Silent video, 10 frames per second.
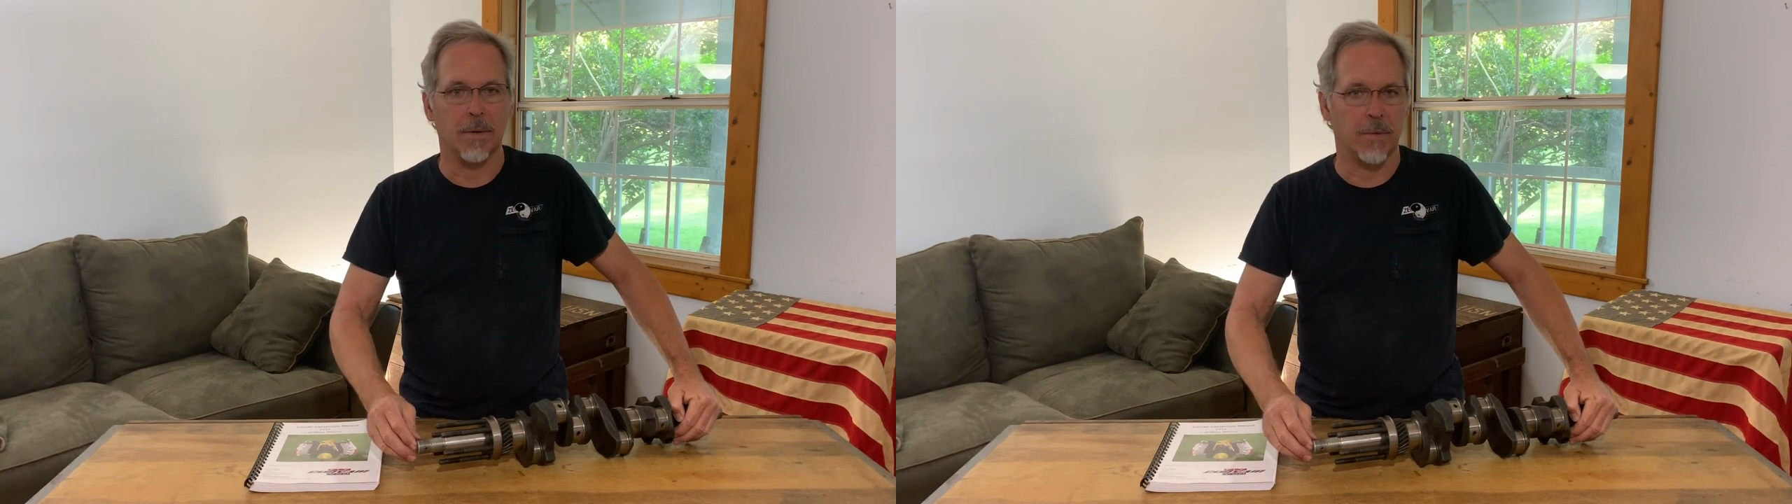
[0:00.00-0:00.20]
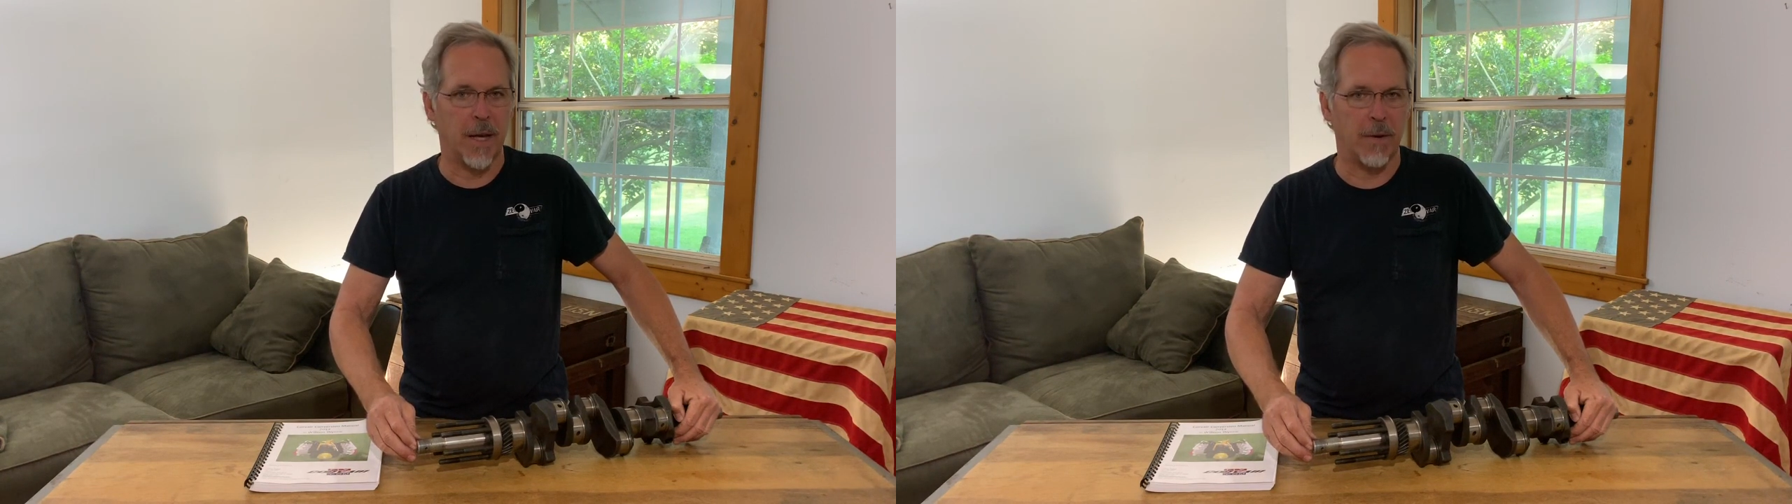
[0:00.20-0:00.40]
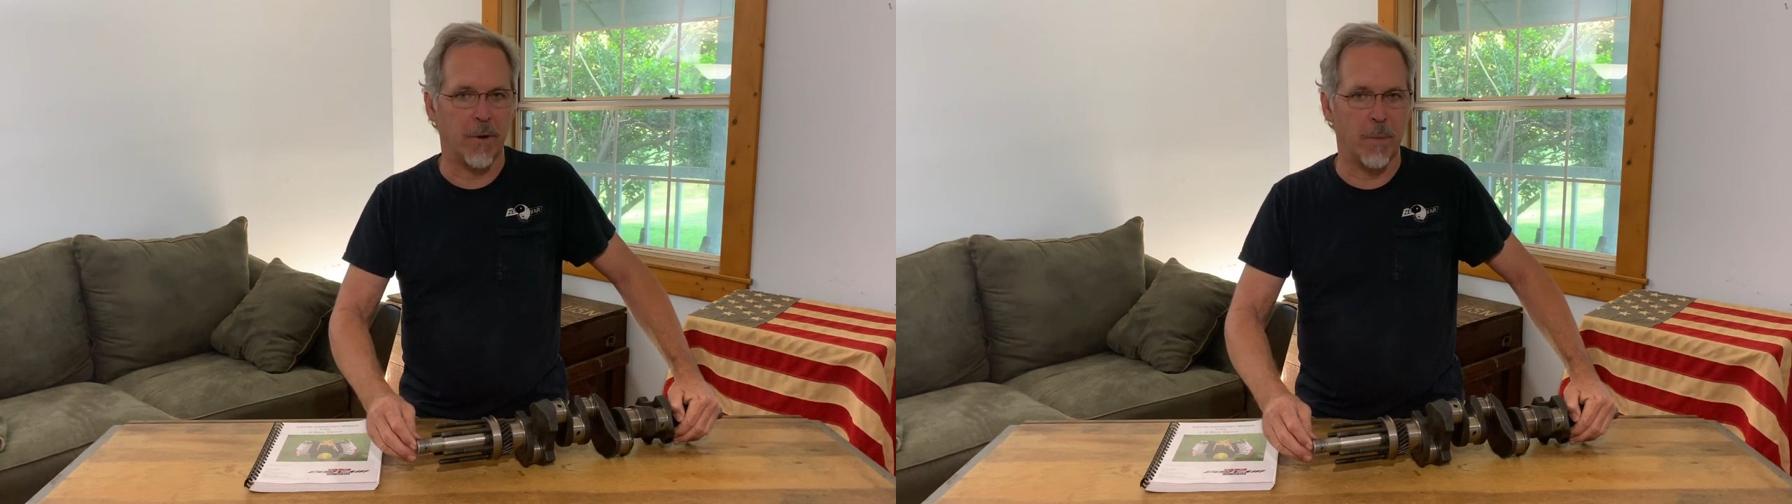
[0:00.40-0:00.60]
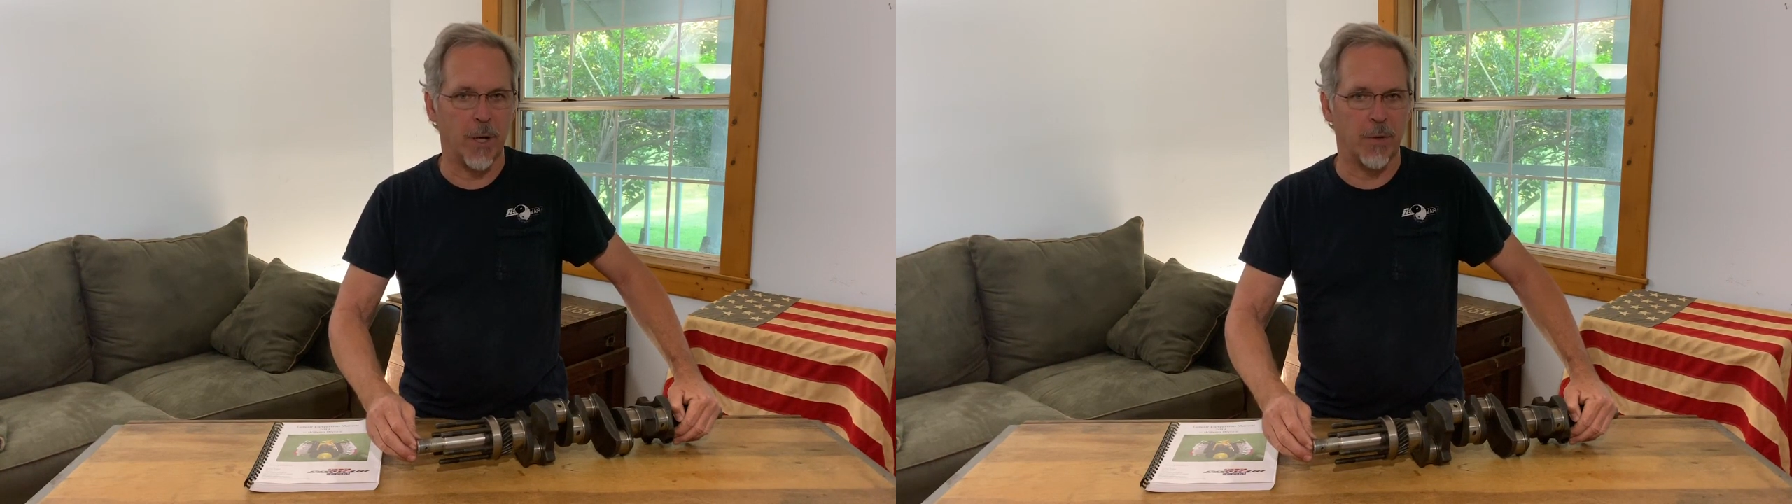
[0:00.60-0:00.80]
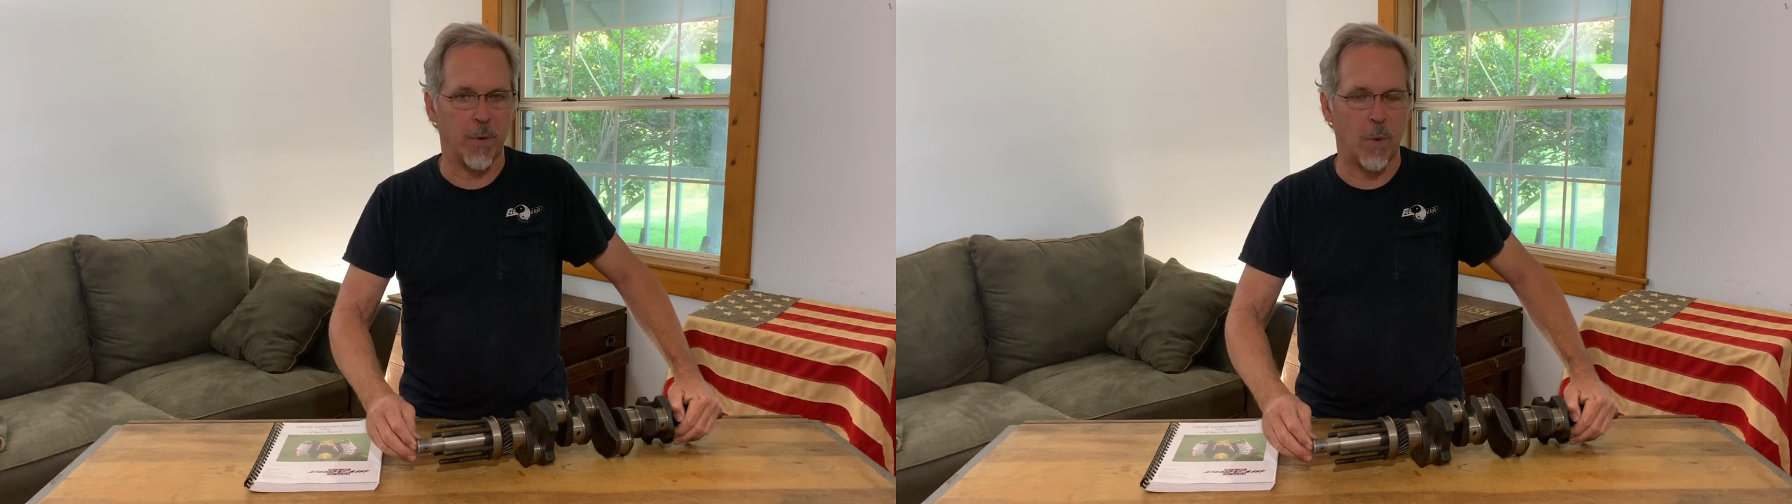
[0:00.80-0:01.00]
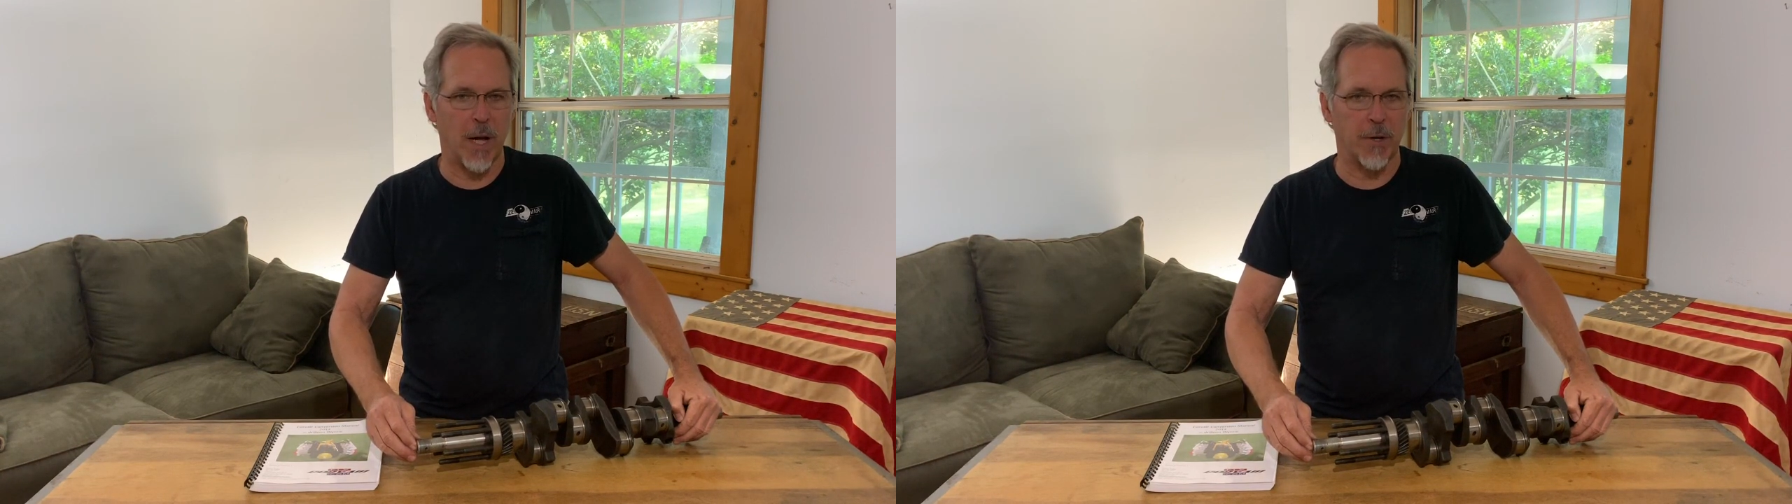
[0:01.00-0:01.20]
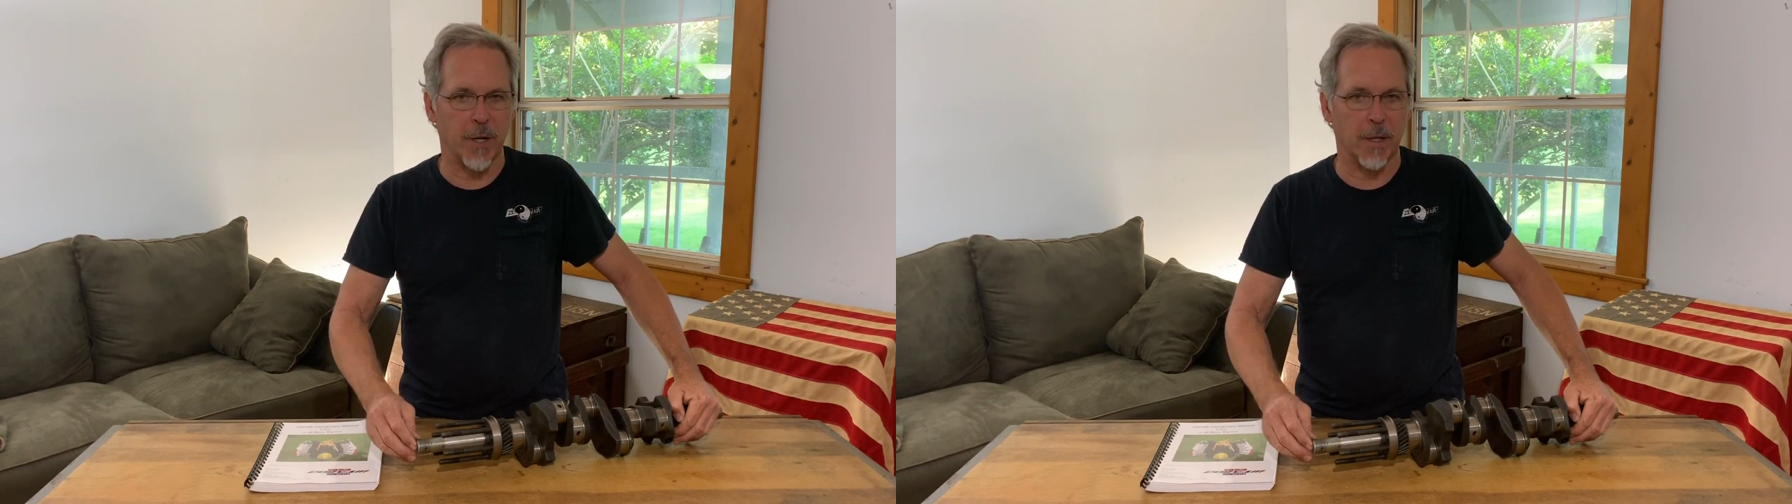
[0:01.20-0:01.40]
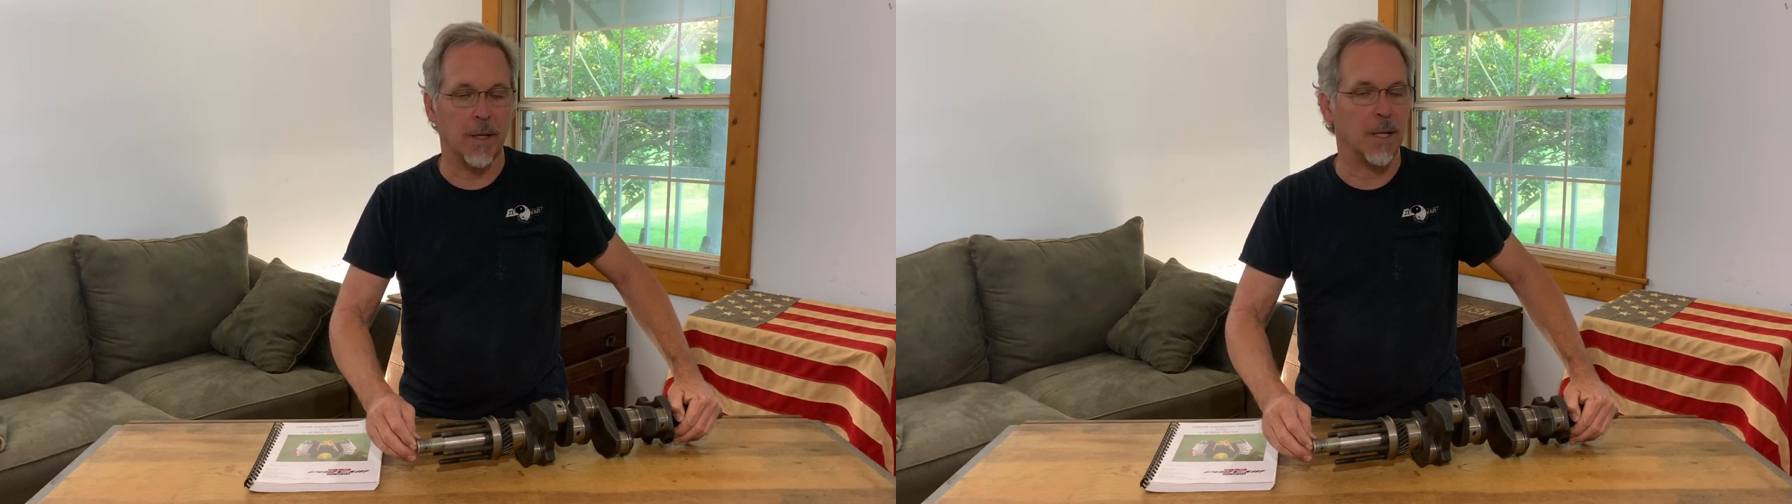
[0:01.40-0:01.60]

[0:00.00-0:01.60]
Thank you very much for watching,